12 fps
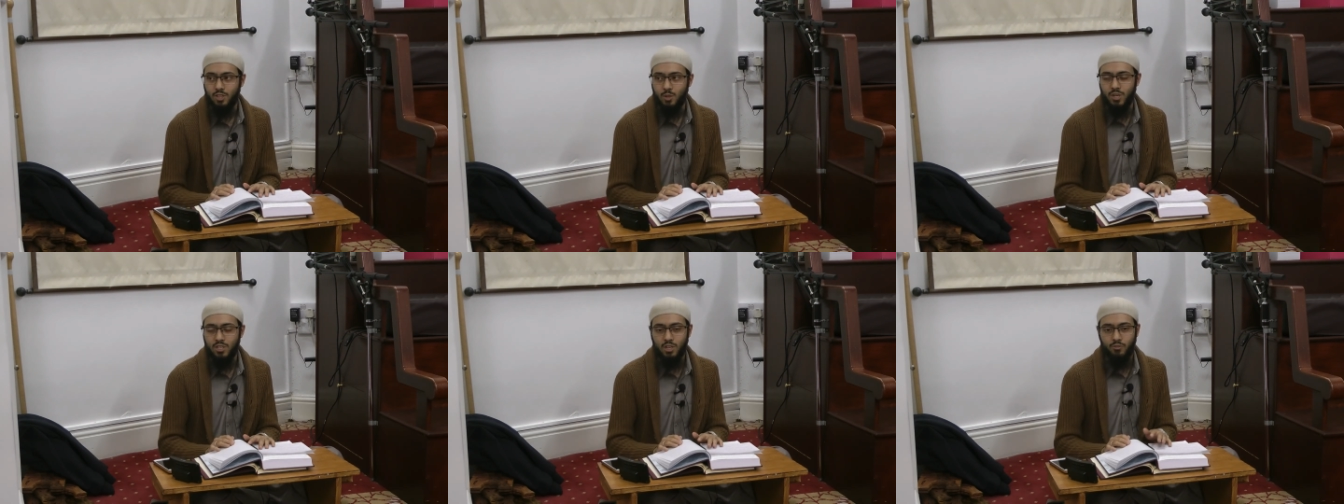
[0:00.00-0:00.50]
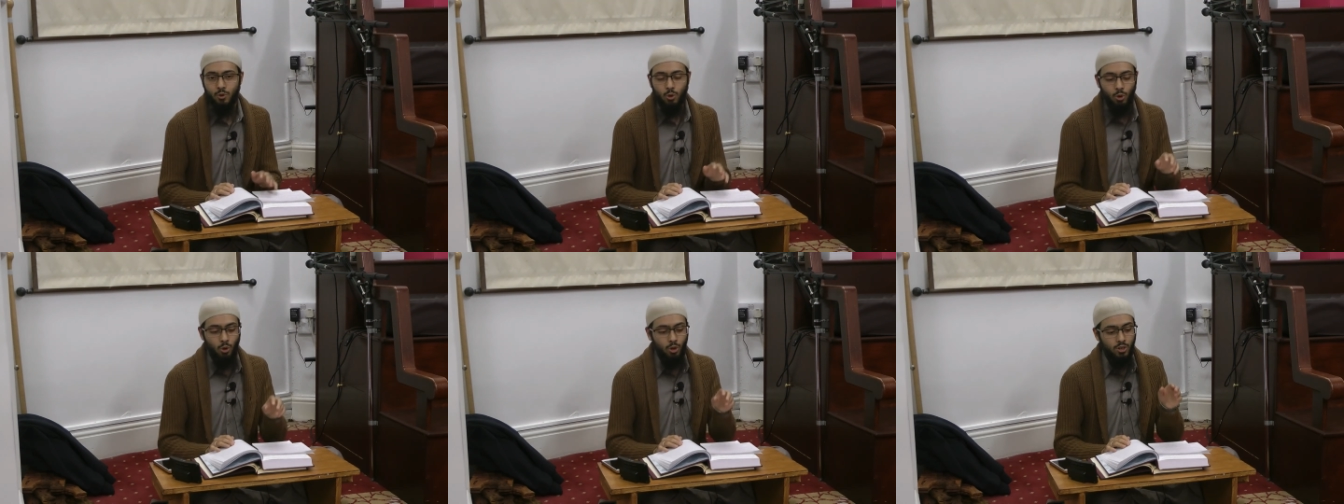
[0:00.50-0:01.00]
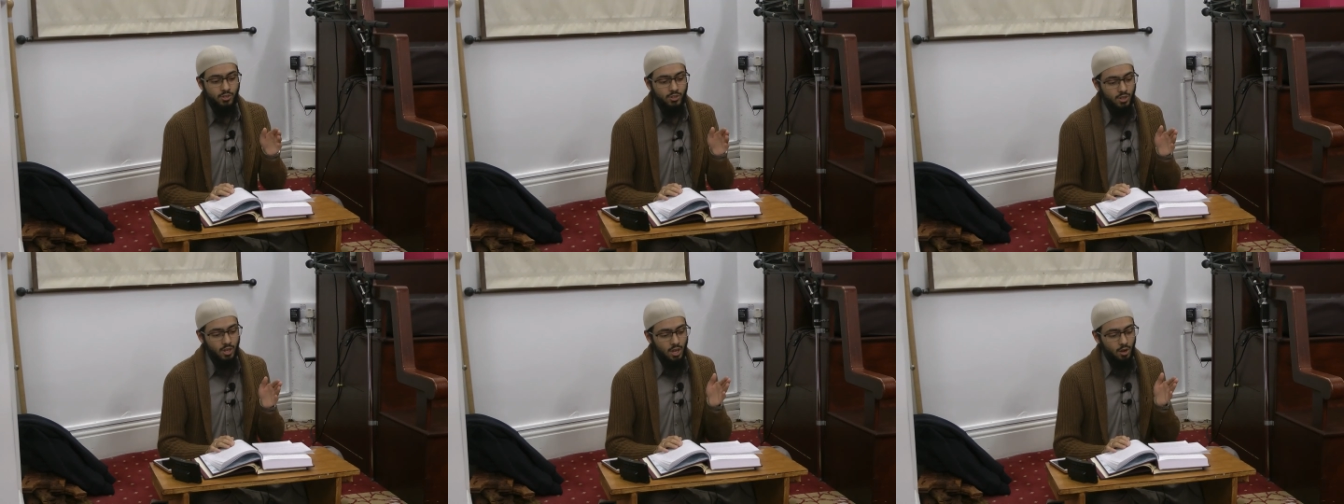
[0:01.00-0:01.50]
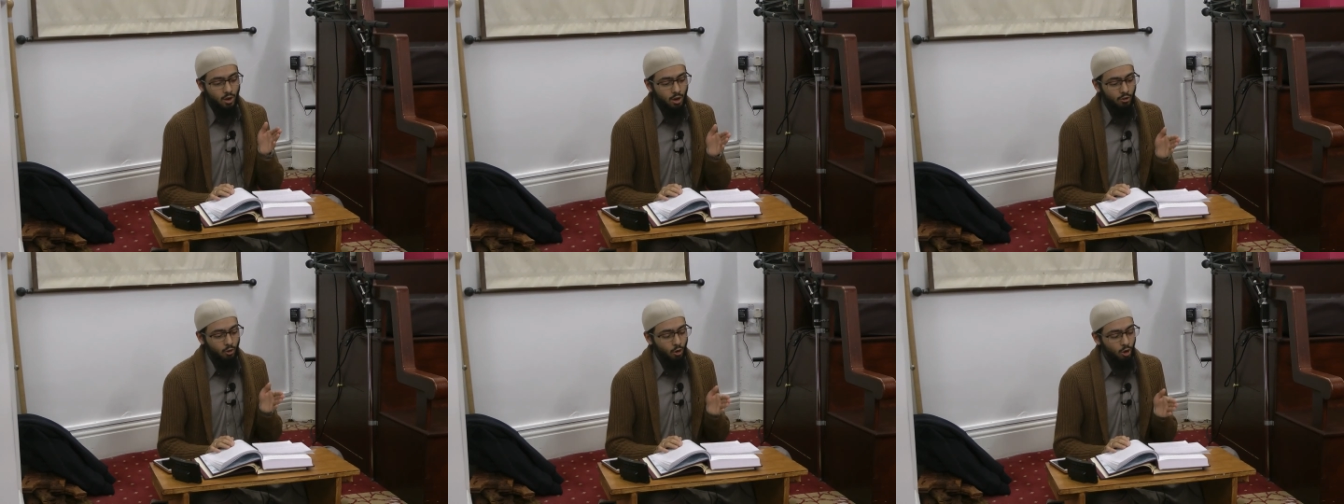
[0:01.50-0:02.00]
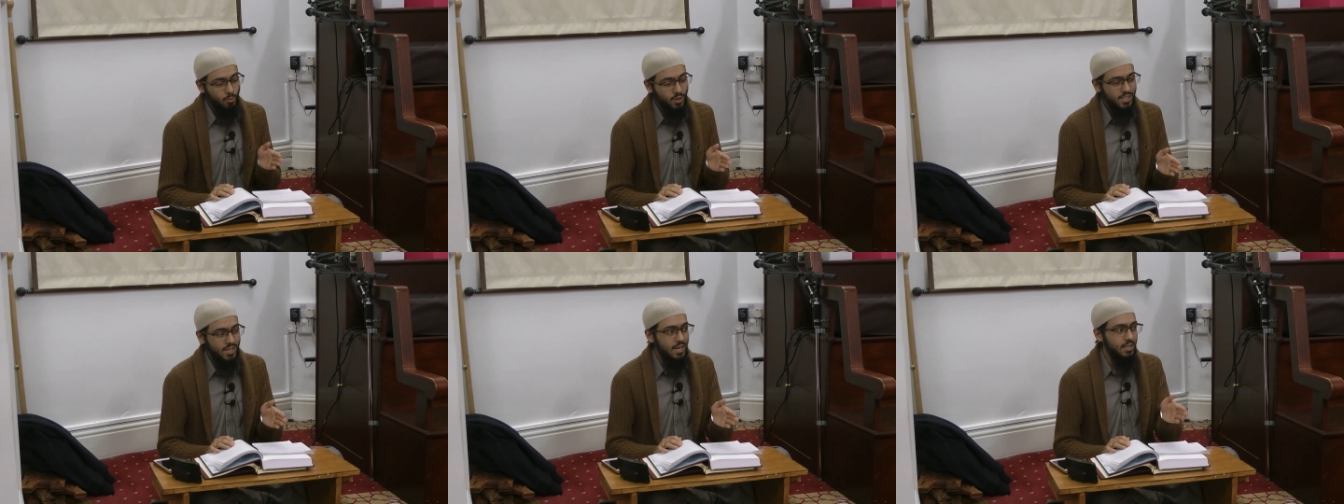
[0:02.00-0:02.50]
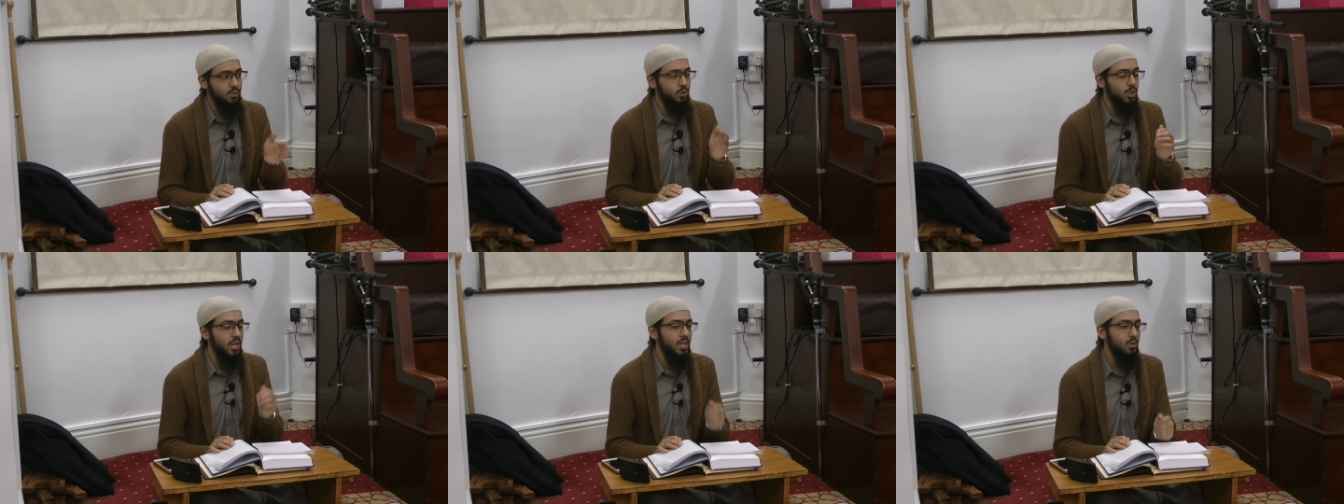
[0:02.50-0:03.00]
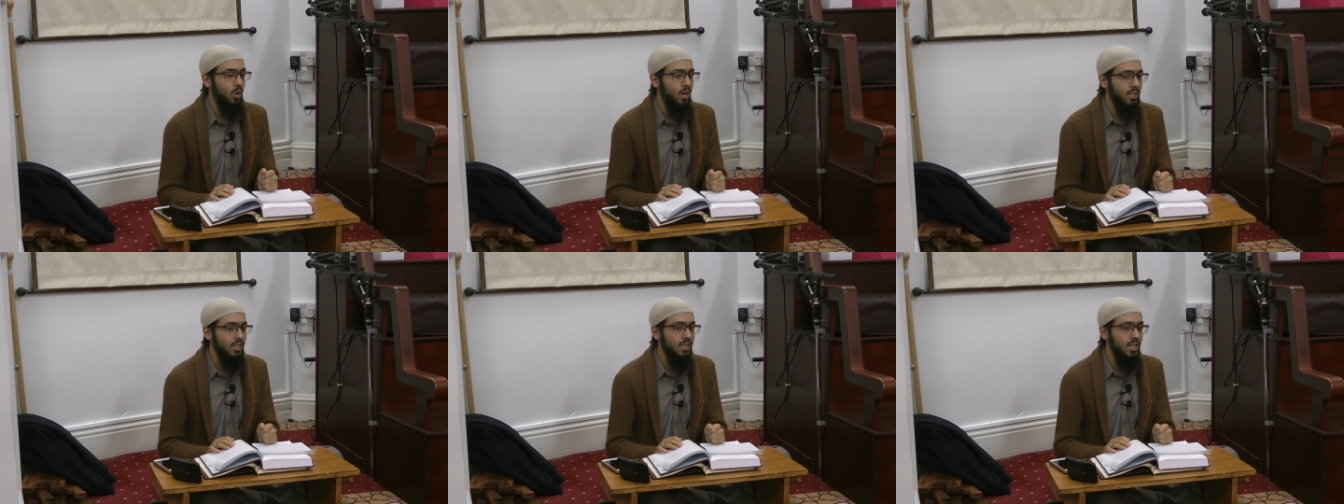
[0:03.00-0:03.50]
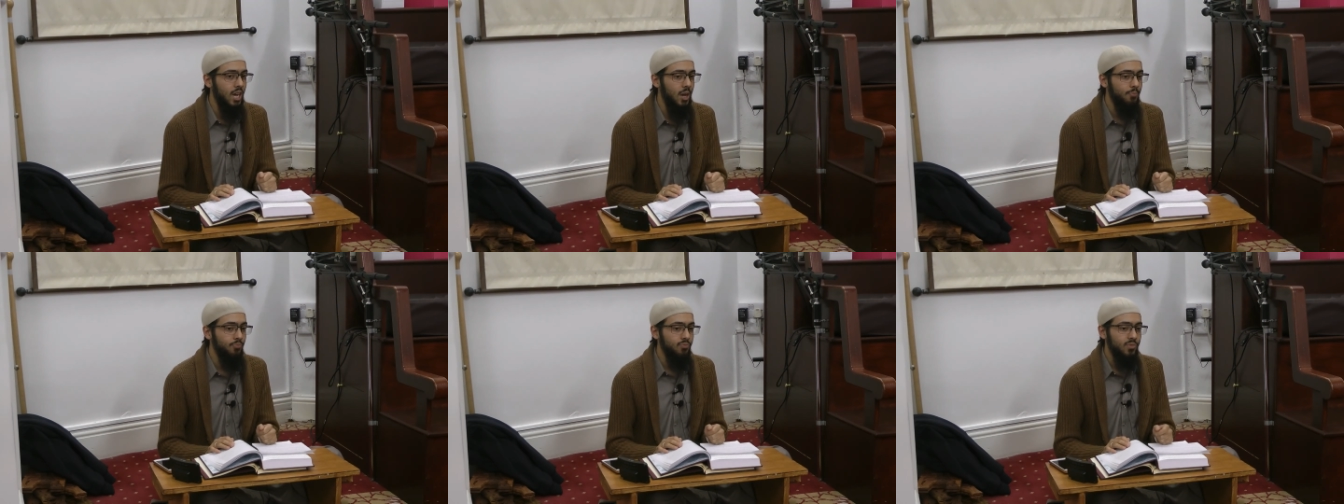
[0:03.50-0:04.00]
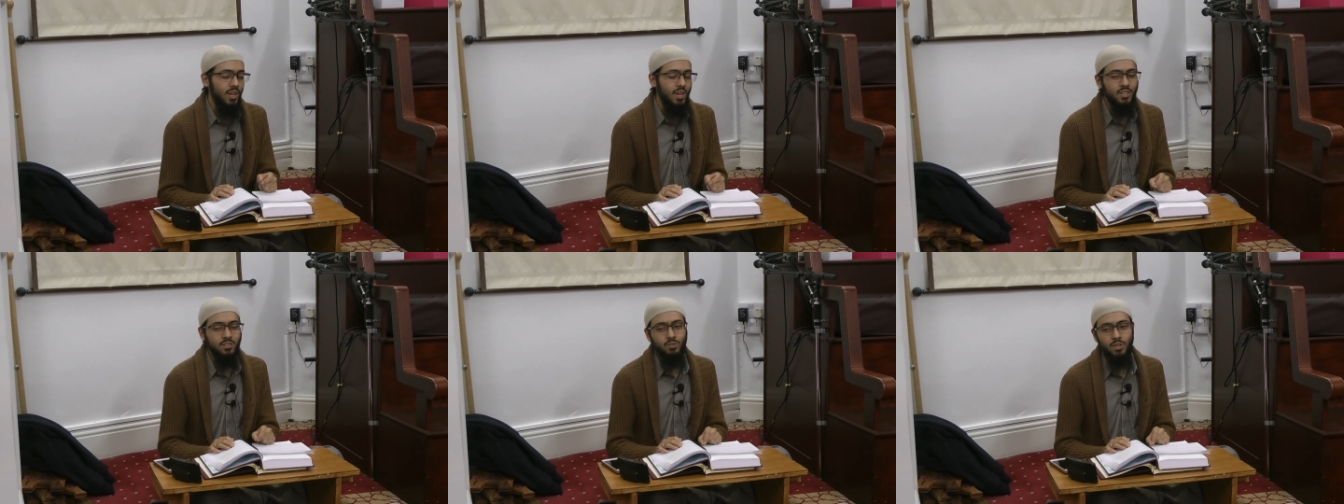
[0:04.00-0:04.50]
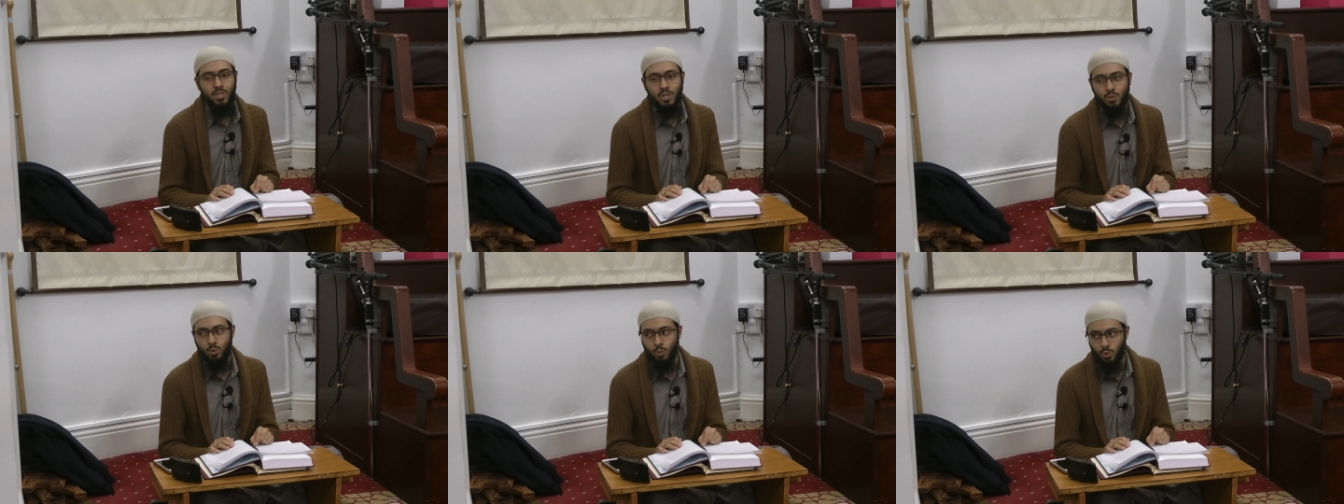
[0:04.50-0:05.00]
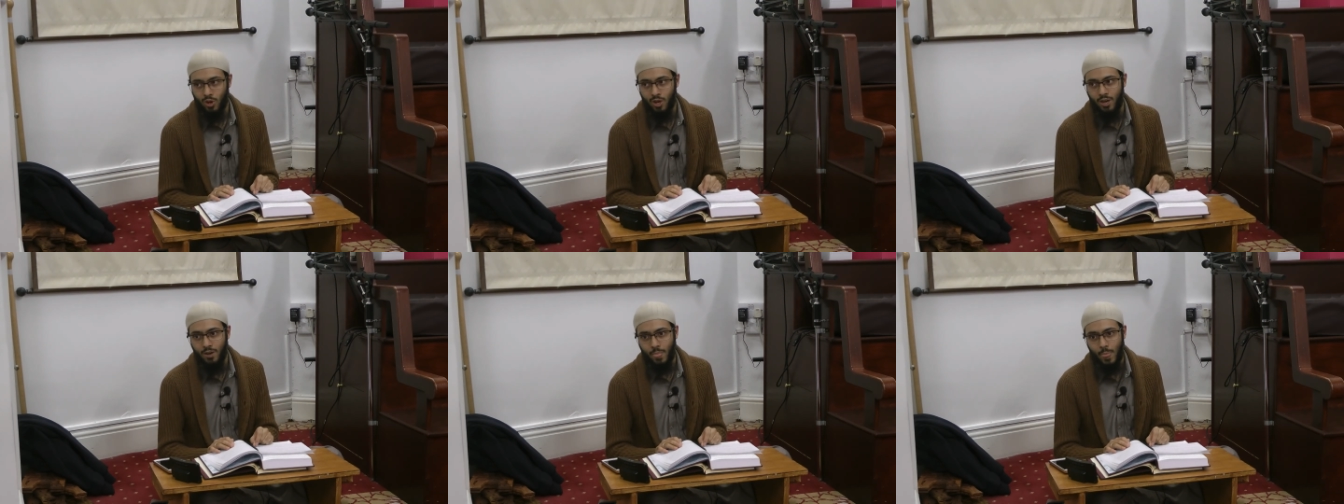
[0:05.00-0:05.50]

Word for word: The best of all, of all masalik to take in your aqidah is tariqatul Qur'an.